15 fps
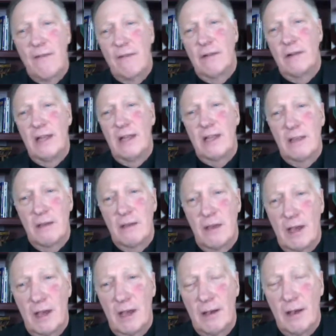letting
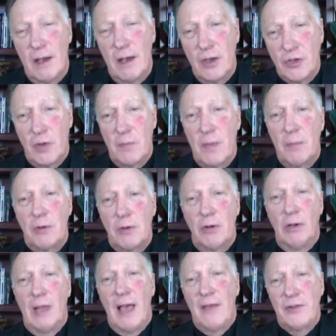us at Biblical
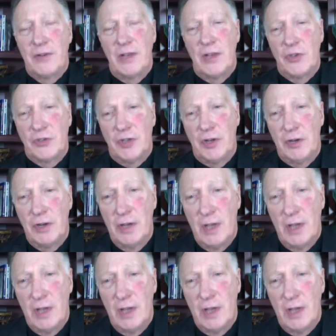Lifestyle Center